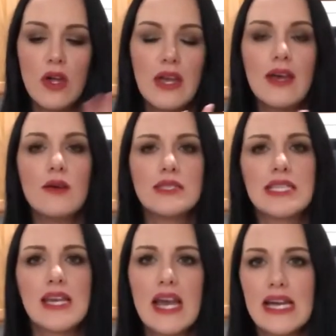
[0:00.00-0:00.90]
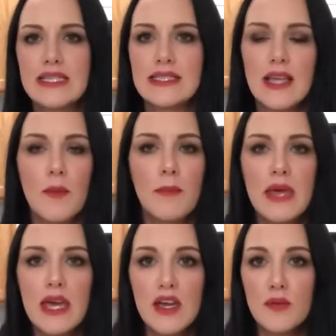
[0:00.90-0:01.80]
It was a nice,
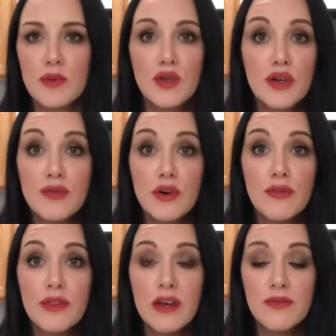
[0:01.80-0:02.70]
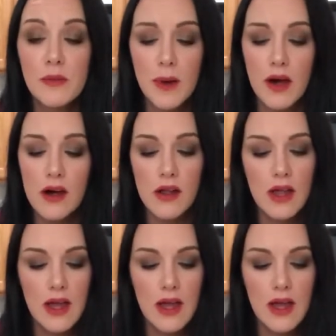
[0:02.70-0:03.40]
big, beautiful, fluffy ball.